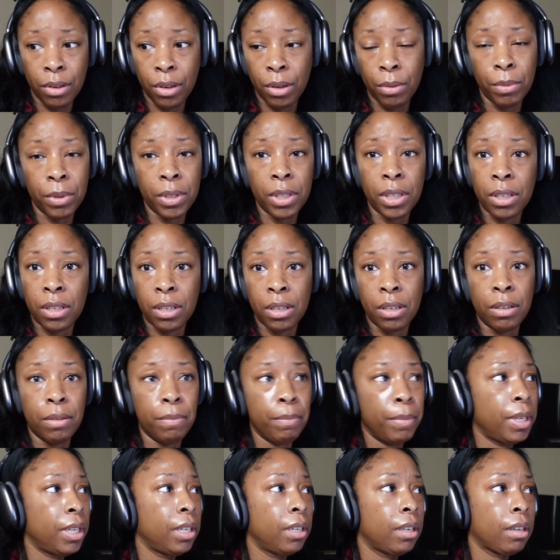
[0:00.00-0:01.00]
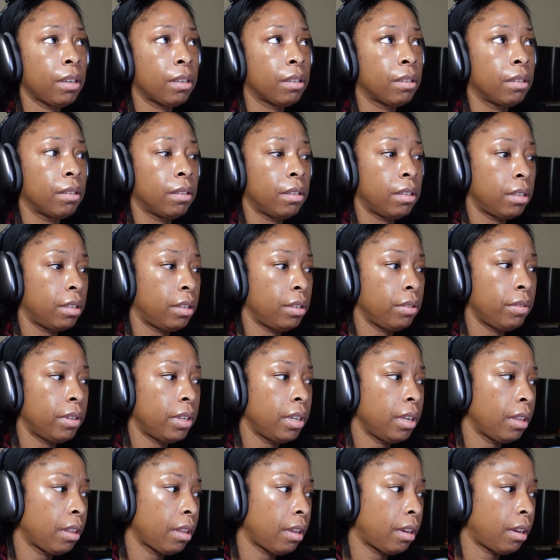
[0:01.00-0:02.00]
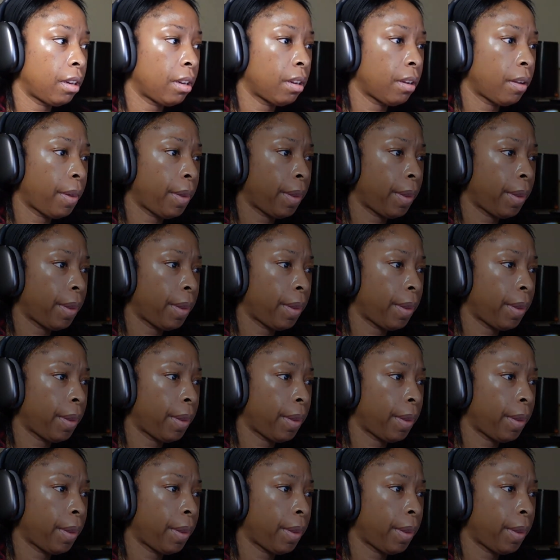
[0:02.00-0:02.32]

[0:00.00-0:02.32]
no one's told me to do anything.